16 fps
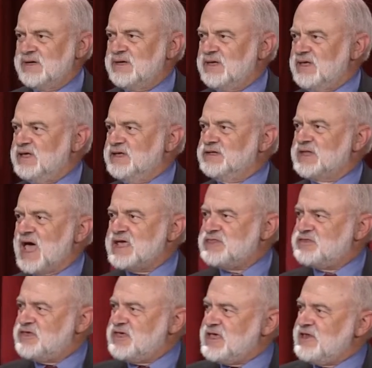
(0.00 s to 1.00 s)
In
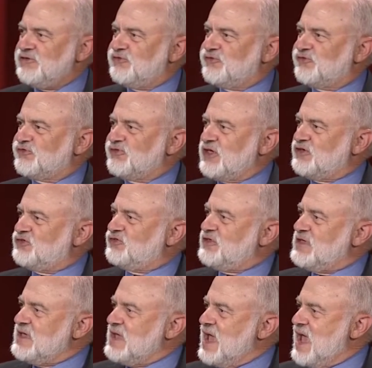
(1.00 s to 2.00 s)

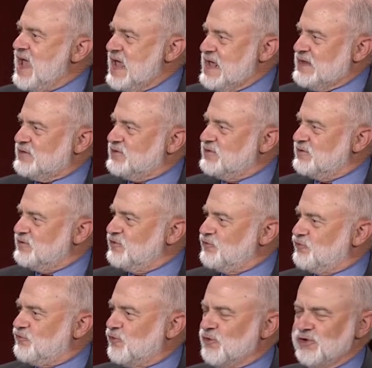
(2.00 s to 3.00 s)
1968,
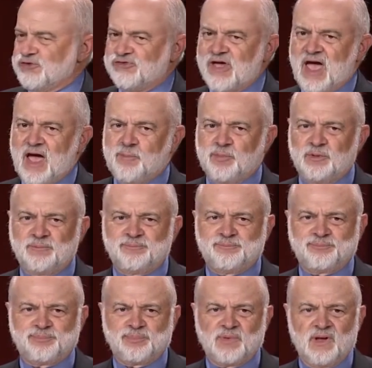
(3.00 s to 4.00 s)
for example,
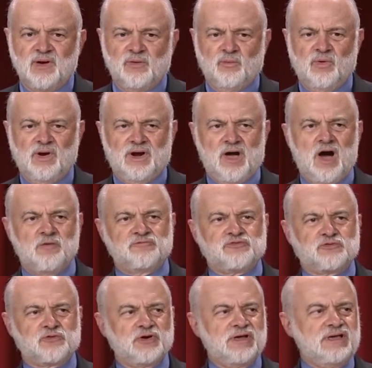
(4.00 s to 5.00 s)
when
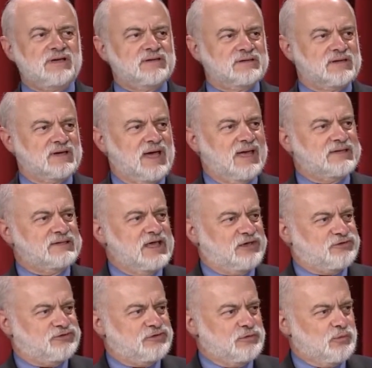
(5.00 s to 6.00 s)
Humphrey and
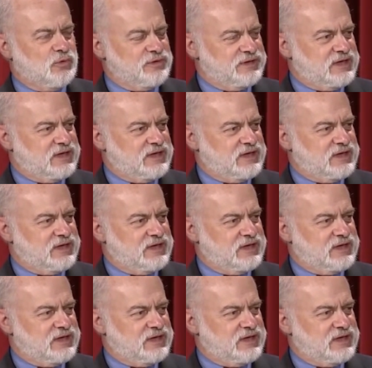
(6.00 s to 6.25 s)
Nixon were the